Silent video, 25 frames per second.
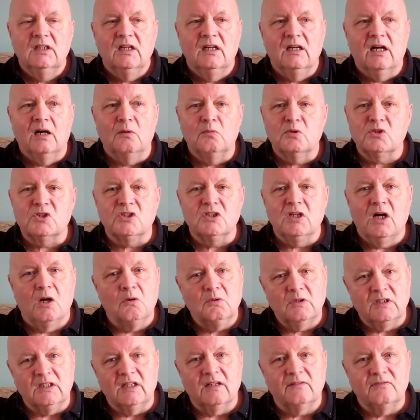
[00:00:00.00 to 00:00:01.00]
I wasn't
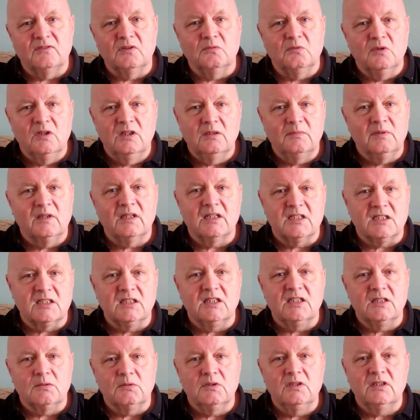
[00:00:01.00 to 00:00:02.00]
old enough to work, but I
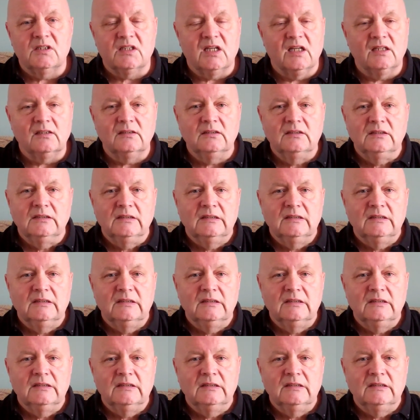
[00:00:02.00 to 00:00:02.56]
started working.